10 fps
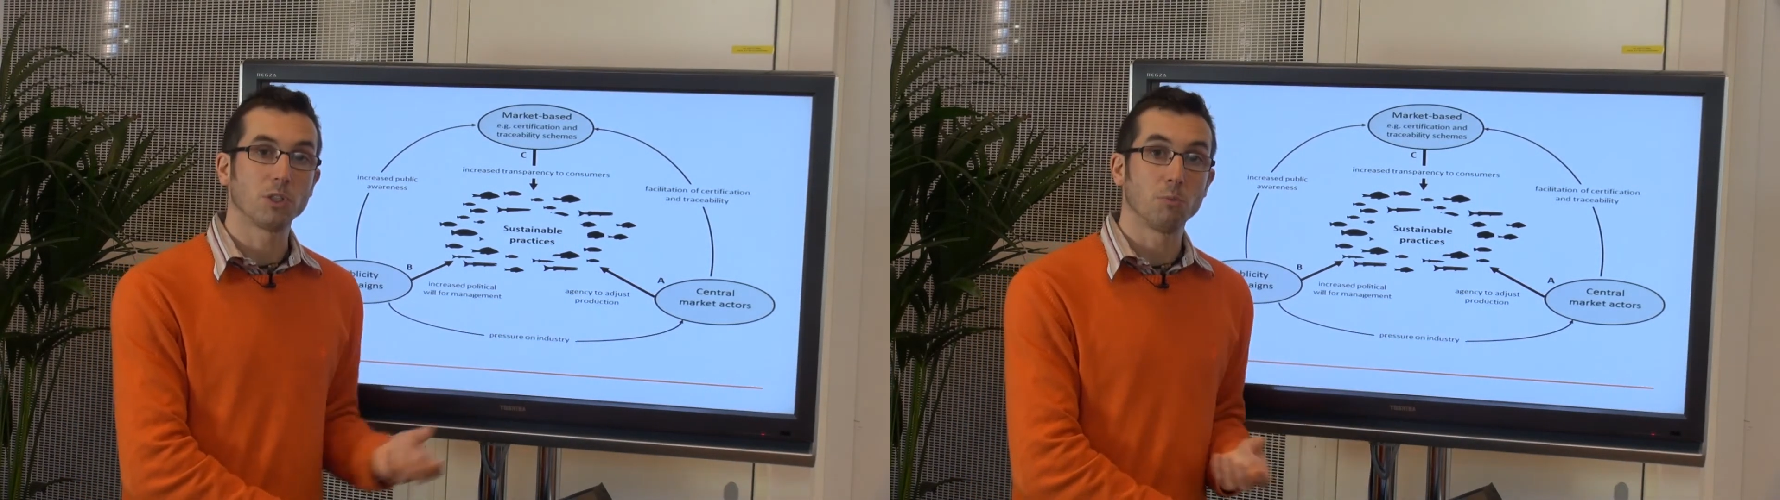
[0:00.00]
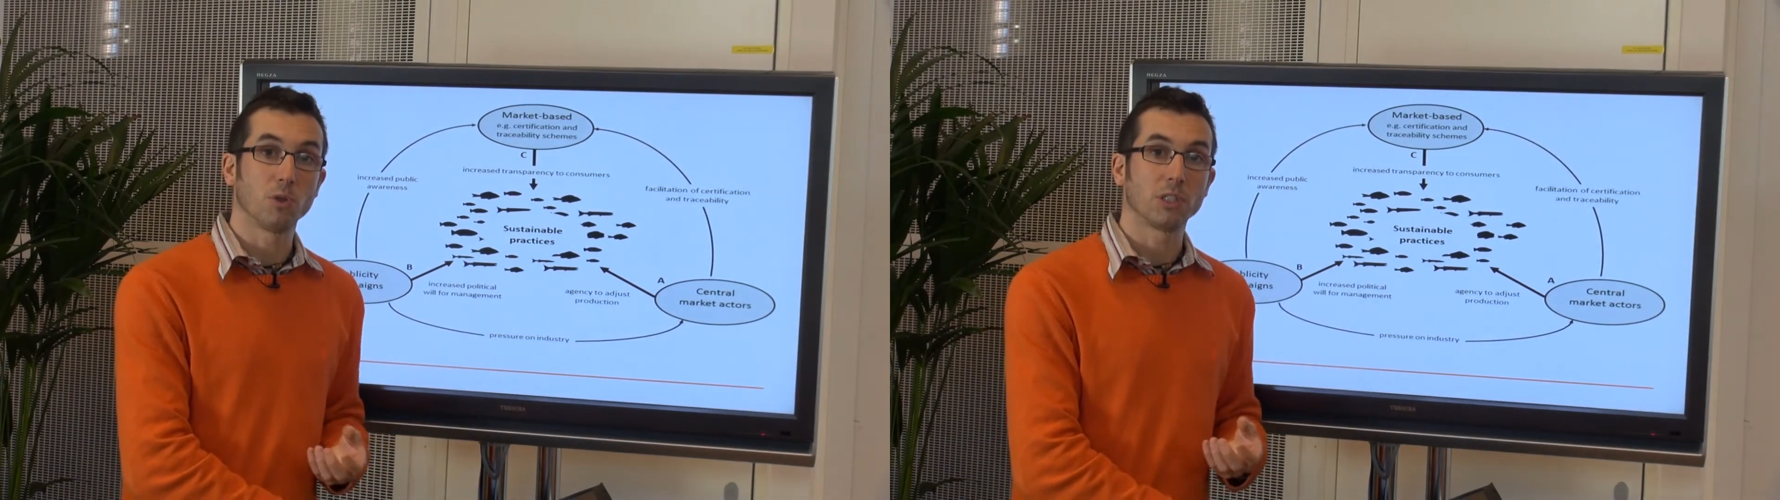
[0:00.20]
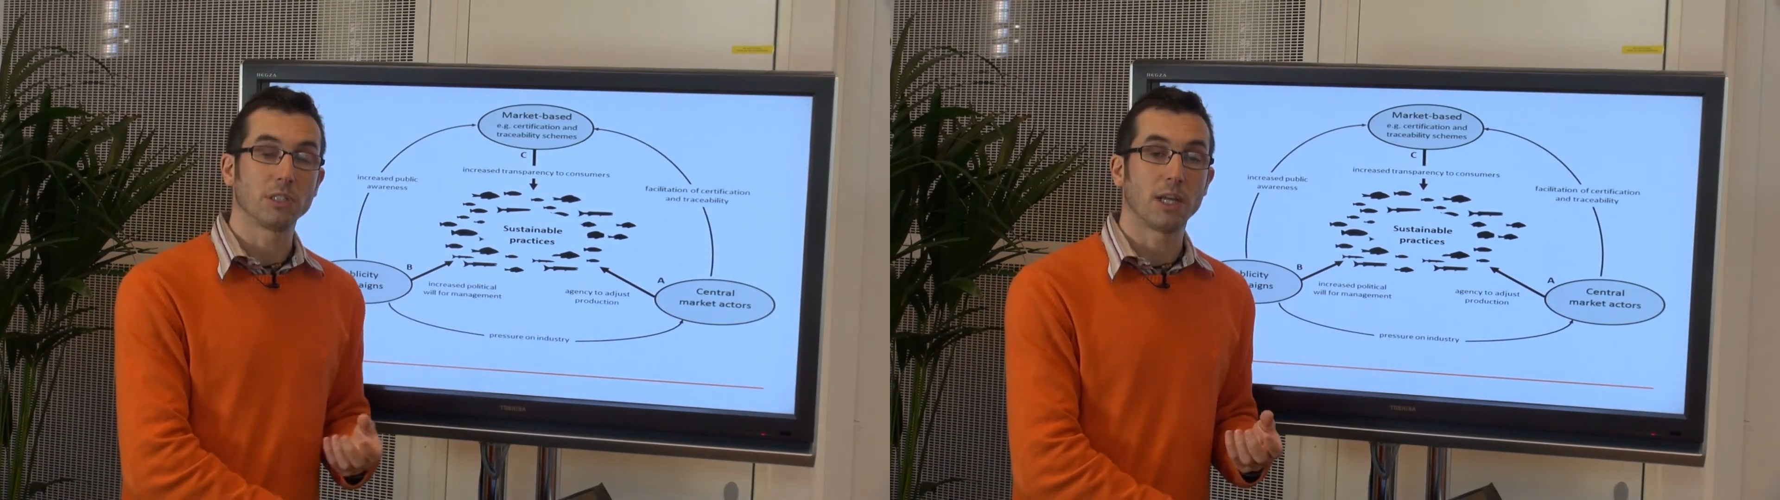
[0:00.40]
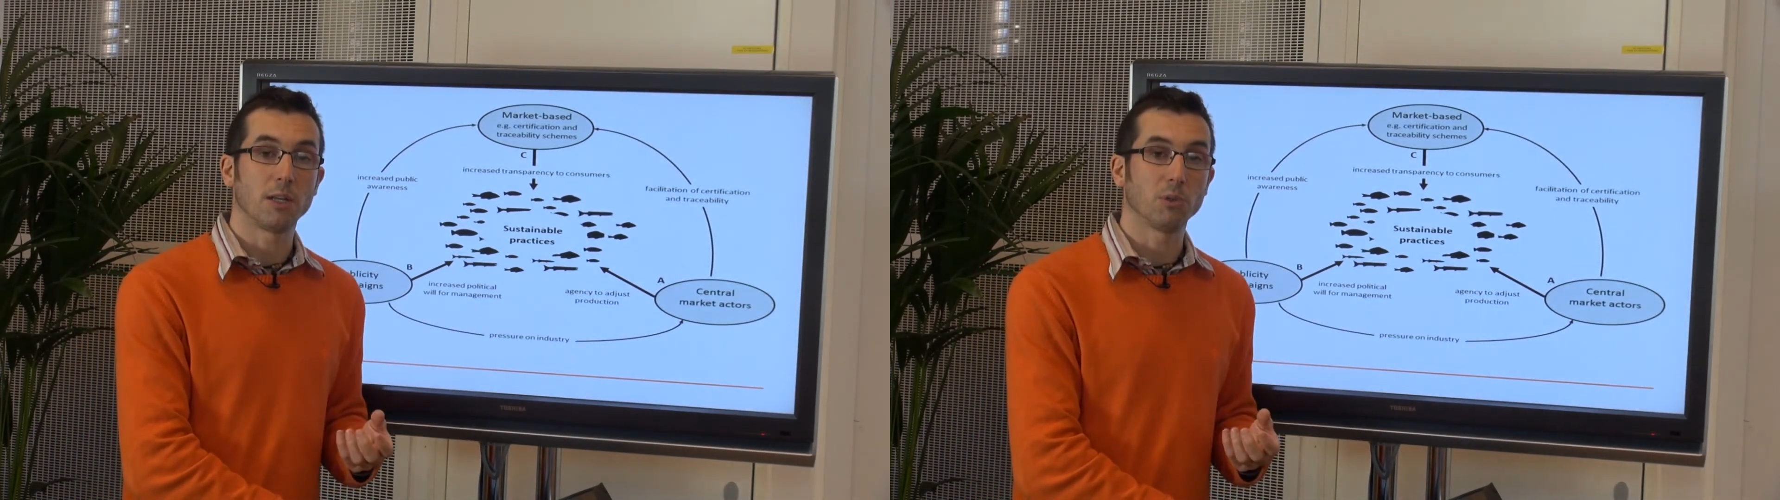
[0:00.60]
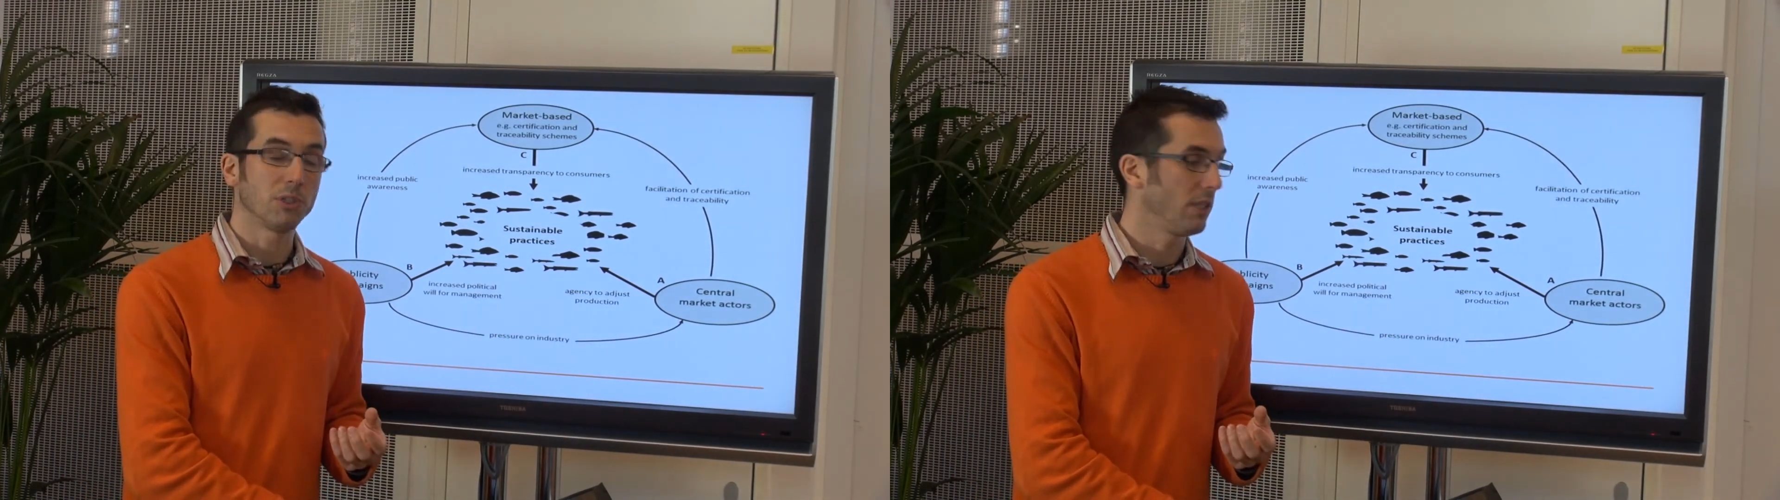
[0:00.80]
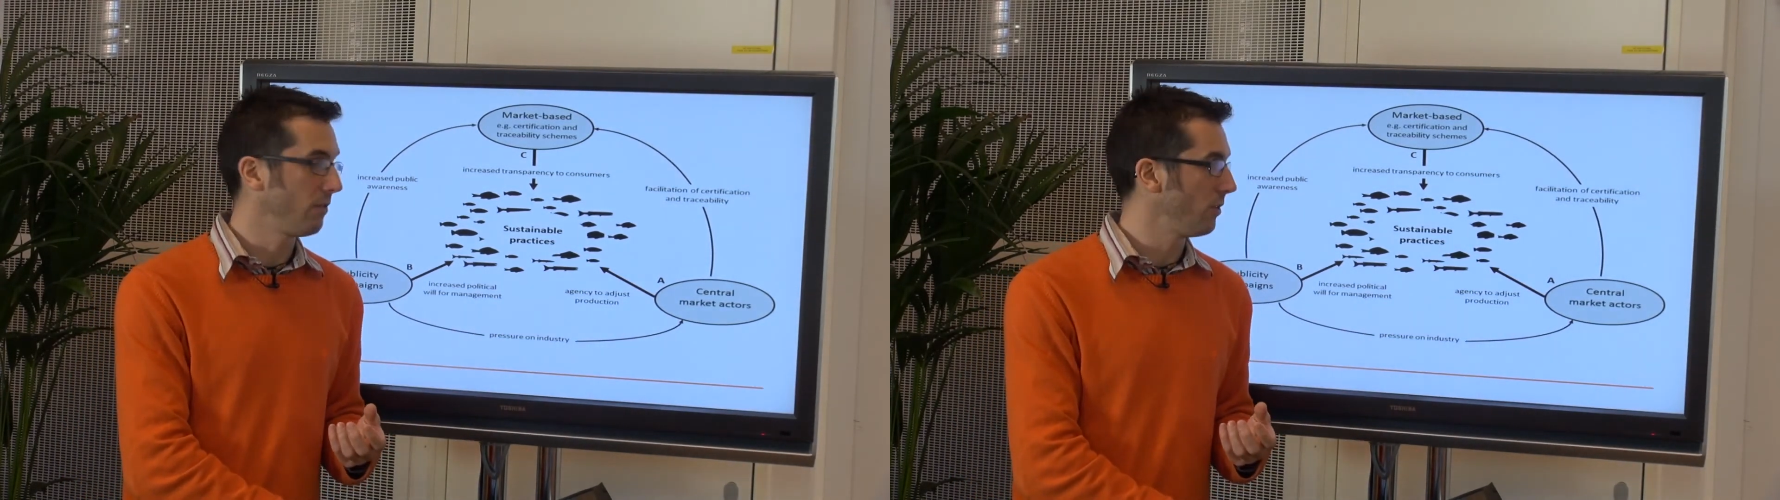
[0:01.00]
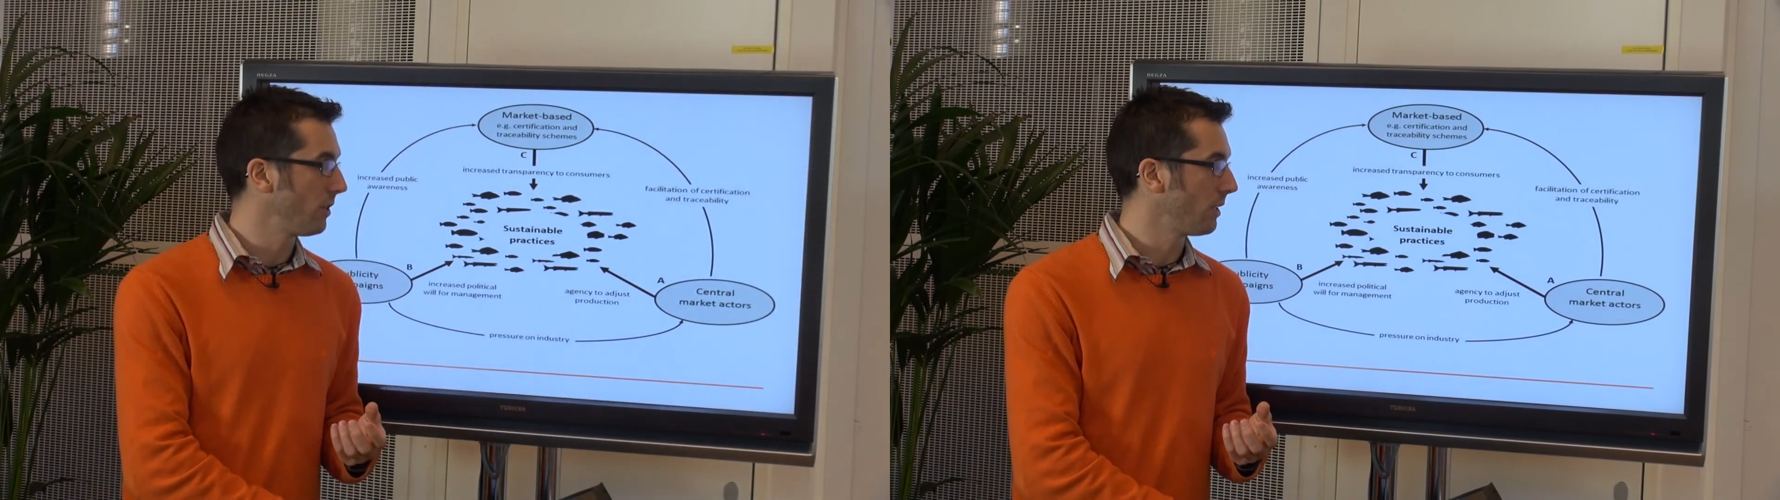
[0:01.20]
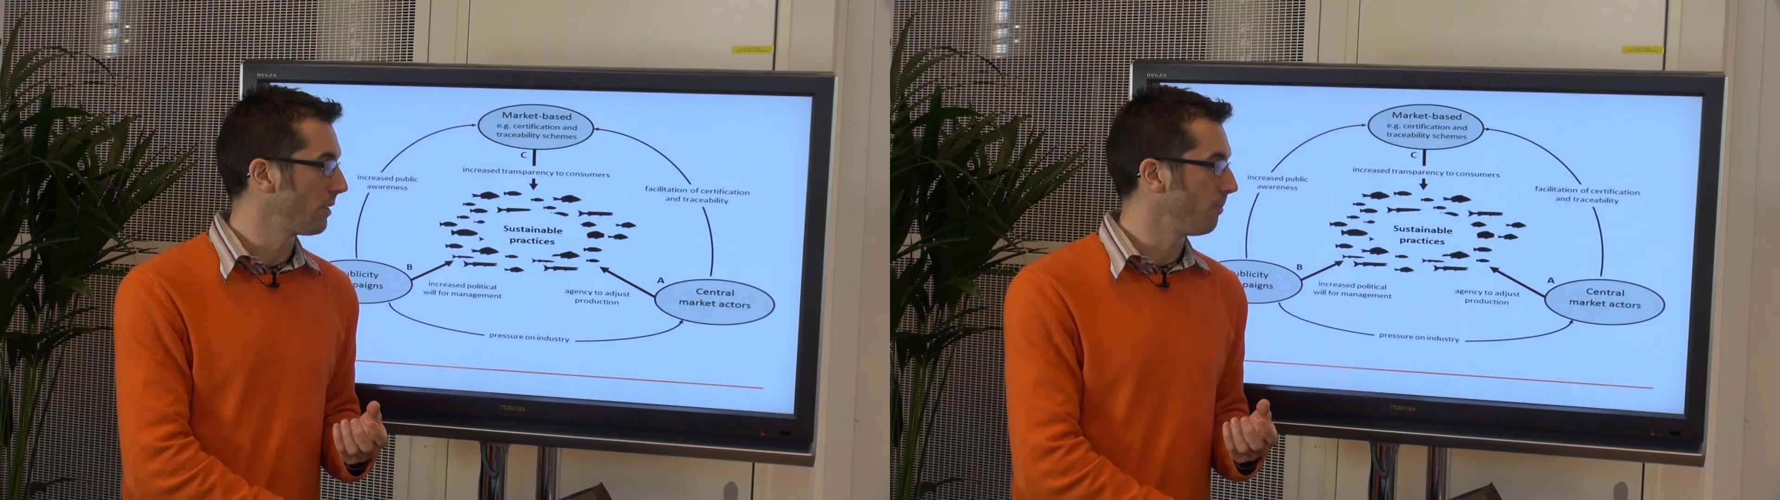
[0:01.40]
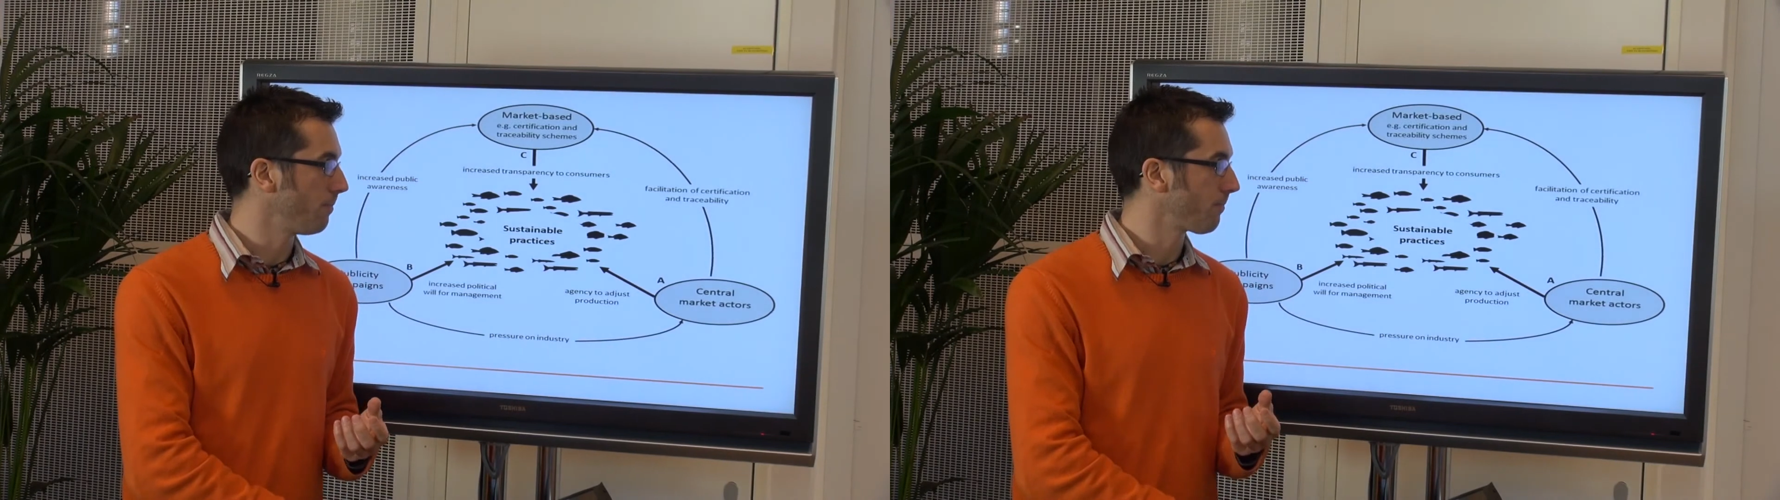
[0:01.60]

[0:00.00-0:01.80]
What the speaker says: more sustainable seafood system.